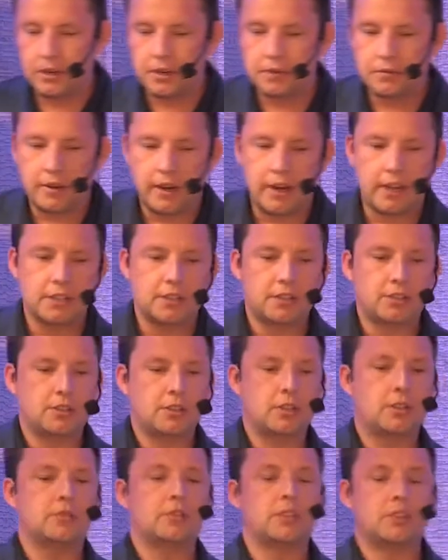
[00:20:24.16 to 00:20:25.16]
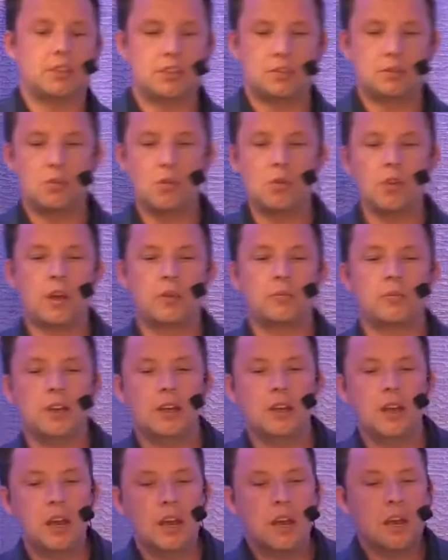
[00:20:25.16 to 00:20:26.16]
in financial services, a small
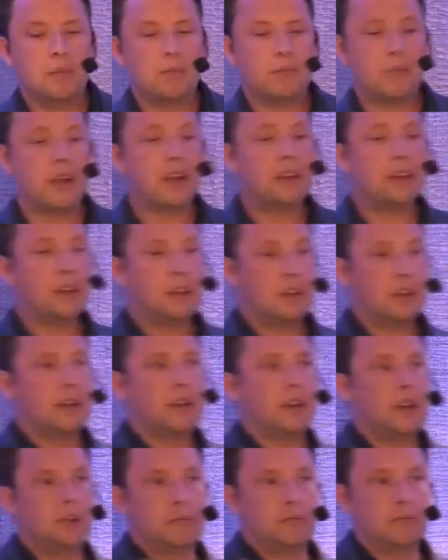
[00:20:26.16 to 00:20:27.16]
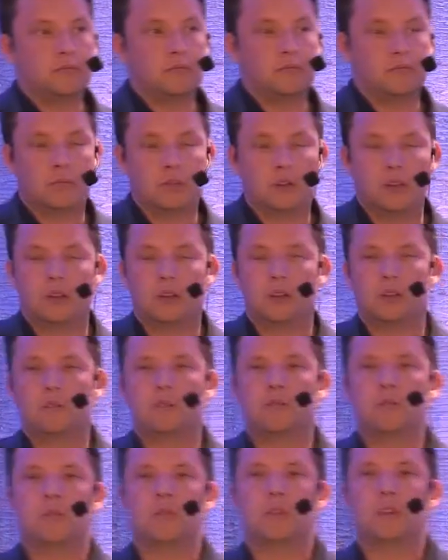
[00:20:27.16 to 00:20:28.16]
company. Mainly,
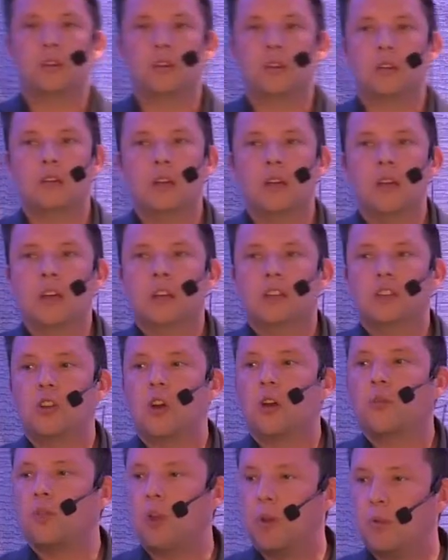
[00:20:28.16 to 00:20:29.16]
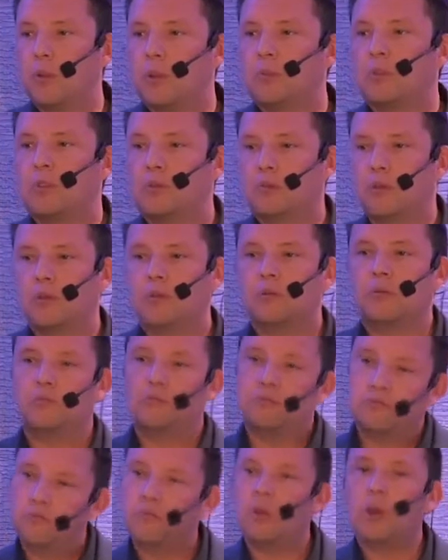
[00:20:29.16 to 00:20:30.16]
the staff complement were
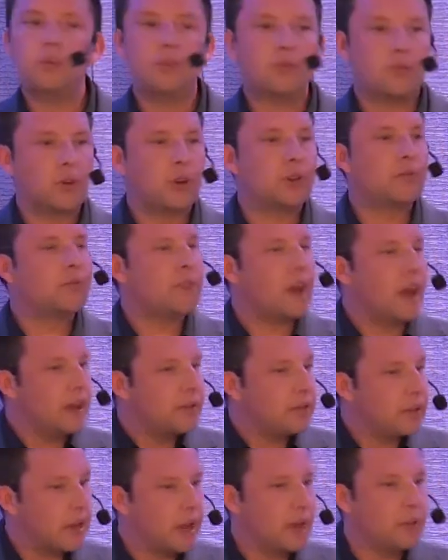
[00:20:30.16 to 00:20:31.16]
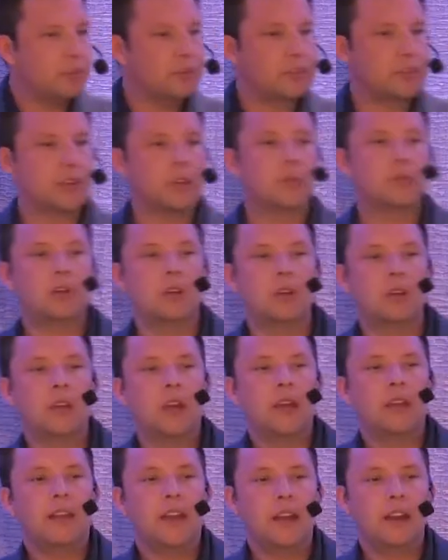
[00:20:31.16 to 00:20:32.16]
probably 45 and up, so
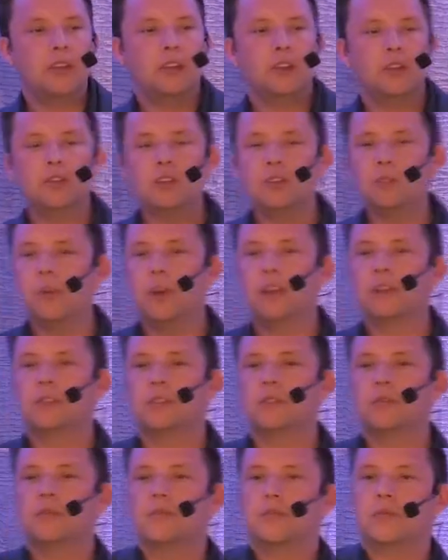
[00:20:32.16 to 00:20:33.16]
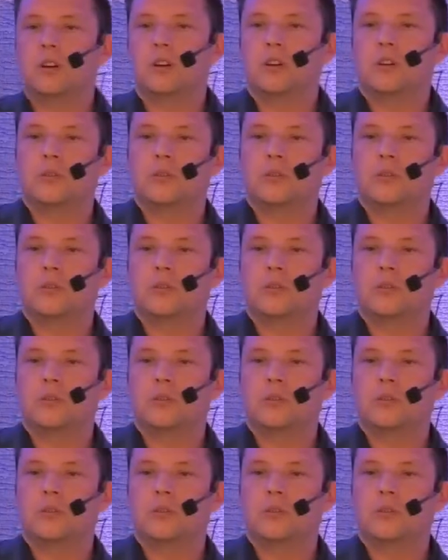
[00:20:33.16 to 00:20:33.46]
they had a huge amount of